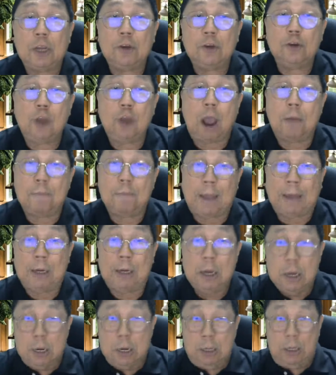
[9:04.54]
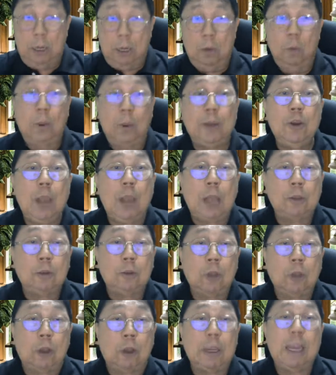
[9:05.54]
a shop. But when you are
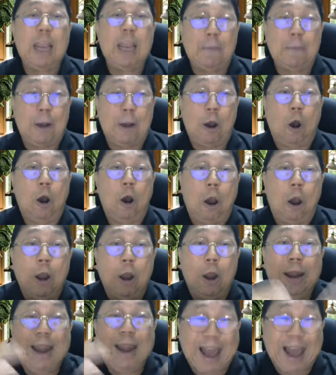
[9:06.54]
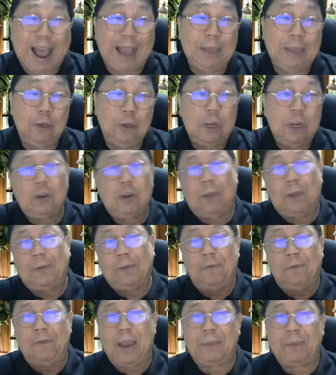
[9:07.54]
talking about online, you need to have
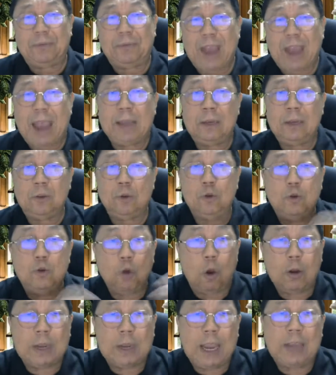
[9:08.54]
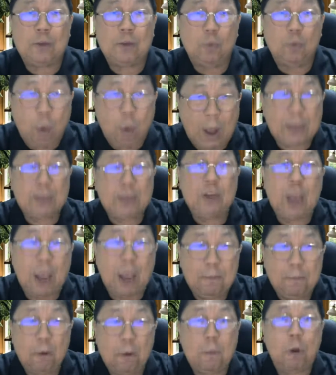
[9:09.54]
a website to showcase what you
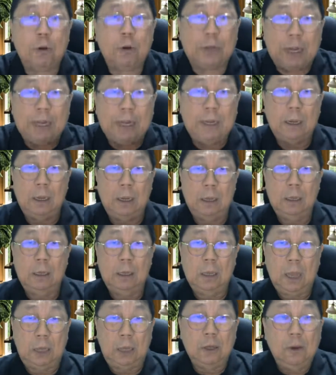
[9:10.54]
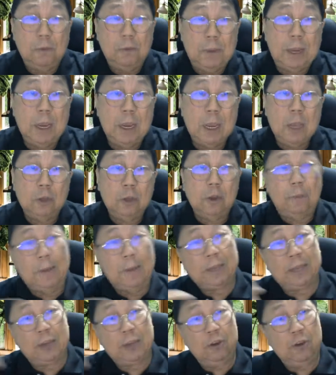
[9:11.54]
are promoting. Are you with me? So
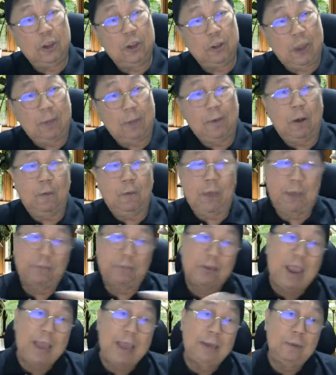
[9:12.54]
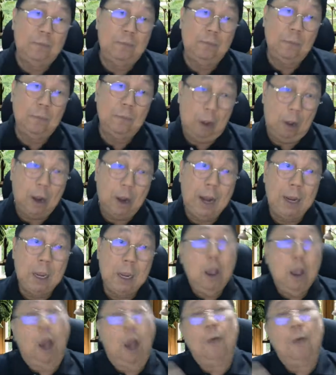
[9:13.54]
basically, you need to have a website. All right.
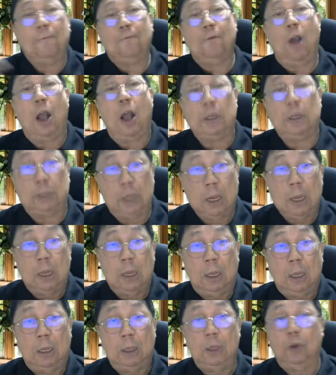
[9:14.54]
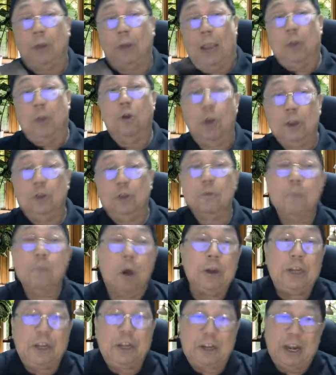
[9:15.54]
Of course, you can go into
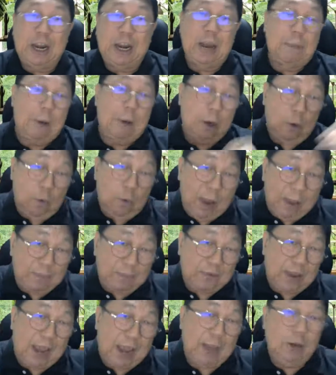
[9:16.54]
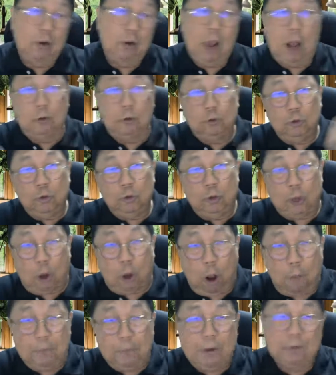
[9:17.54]
more detail about the website, how to do the
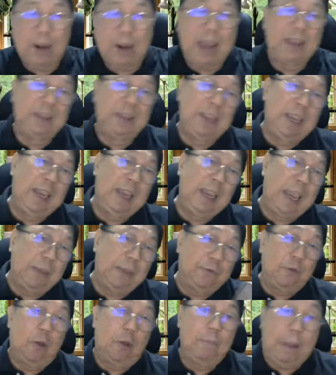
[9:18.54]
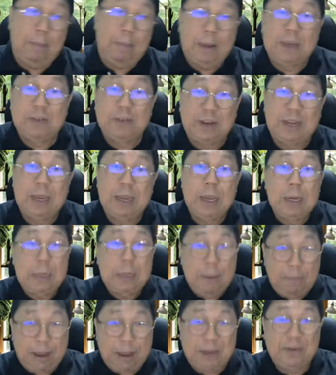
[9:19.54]
copywriting and so on. But basically,
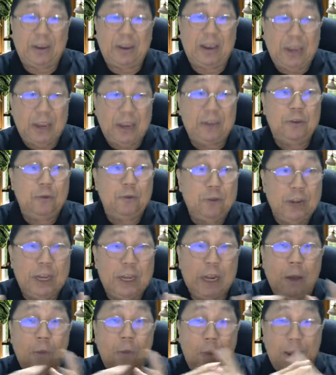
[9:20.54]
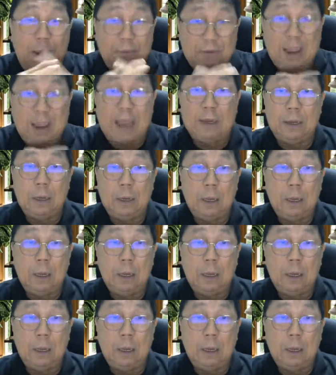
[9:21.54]
the basic is you need a website.